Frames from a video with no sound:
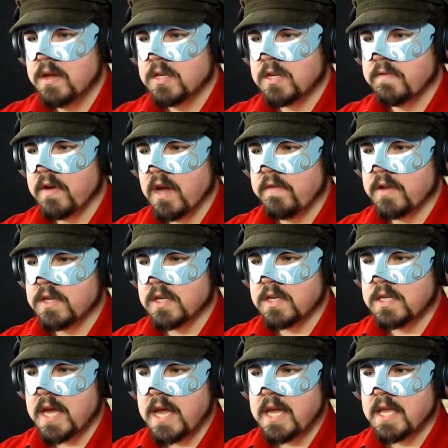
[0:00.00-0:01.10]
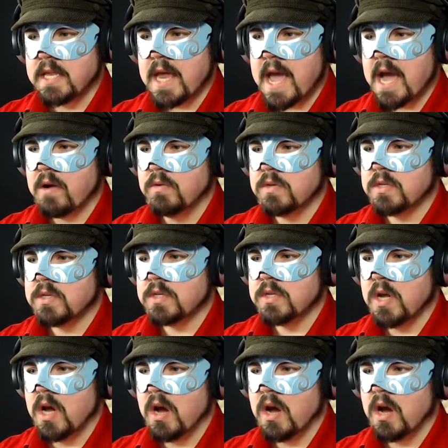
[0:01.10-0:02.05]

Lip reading: survivor to take it out.